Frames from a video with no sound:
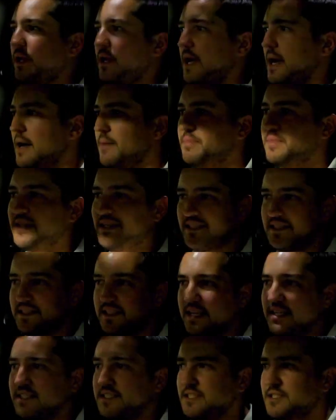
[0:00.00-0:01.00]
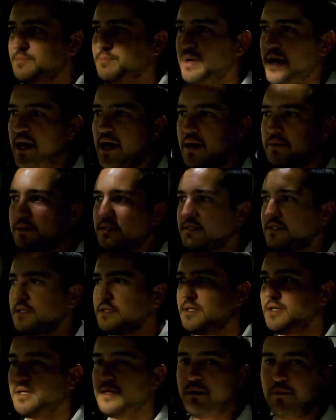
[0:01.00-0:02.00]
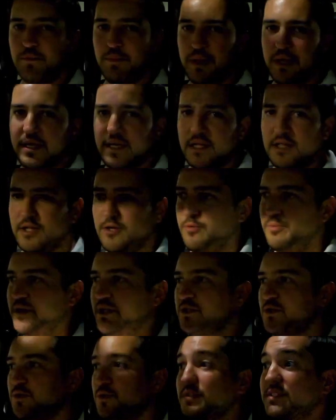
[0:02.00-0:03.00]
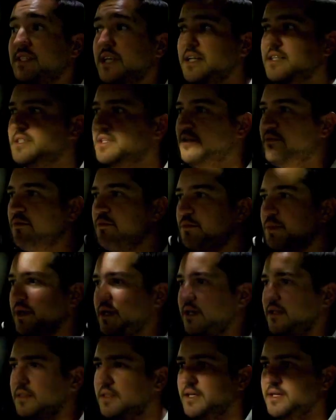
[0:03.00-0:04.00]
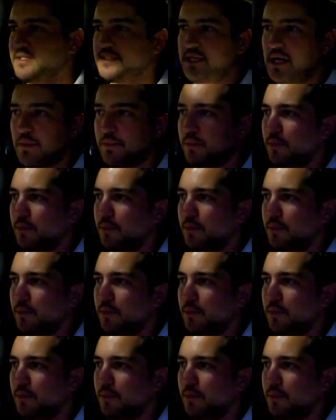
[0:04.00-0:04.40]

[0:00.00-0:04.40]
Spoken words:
the sensors perhaps being a little bit too sensitive and picking things up,